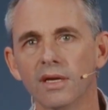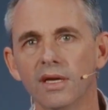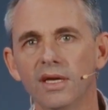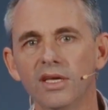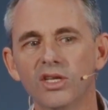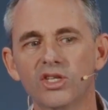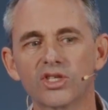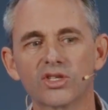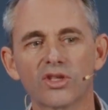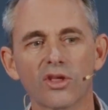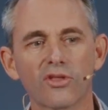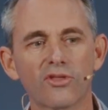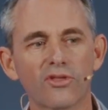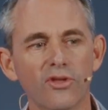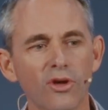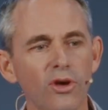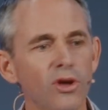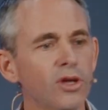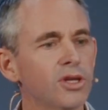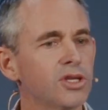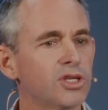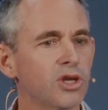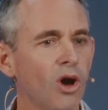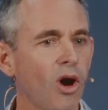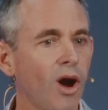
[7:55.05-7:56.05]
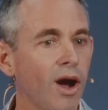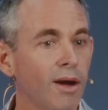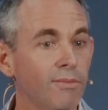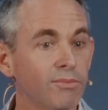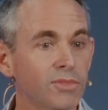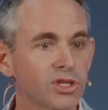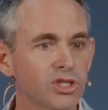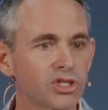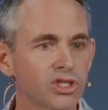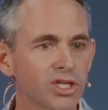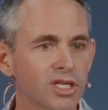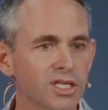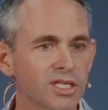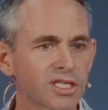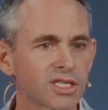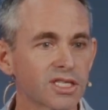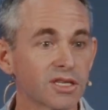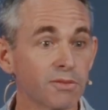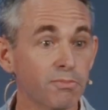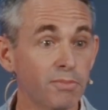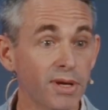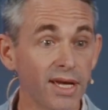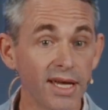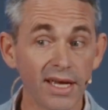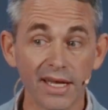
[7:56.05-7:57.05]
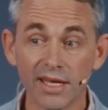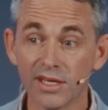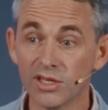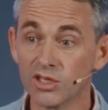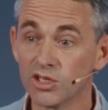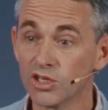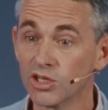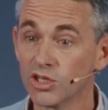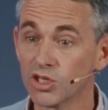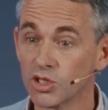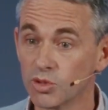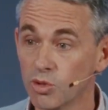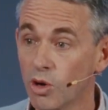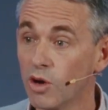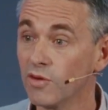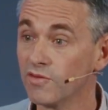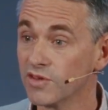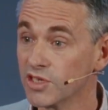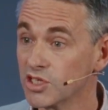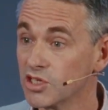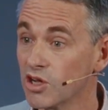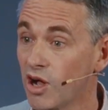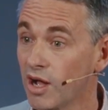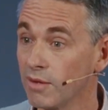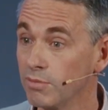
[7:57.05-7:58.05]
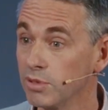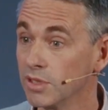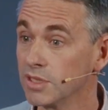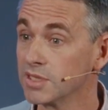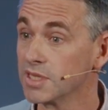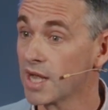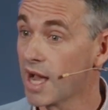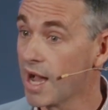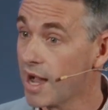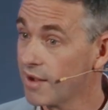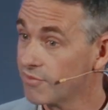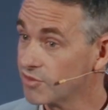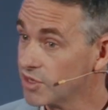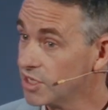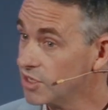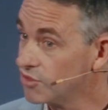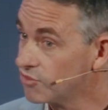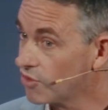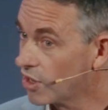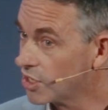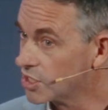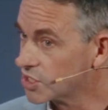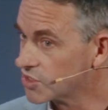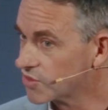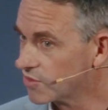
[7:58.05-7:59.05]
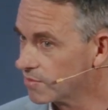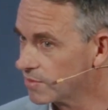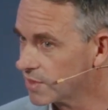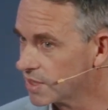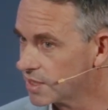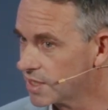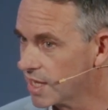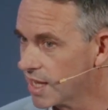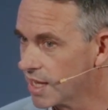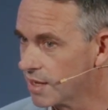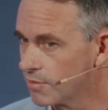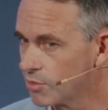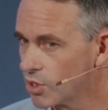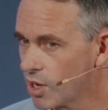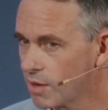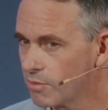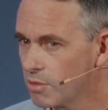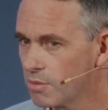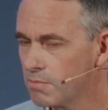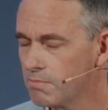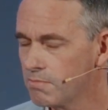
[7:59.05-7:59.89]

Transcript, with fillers: It's the third time that Jesus appeared to the 12 disciples after he rose from the dead. But I'm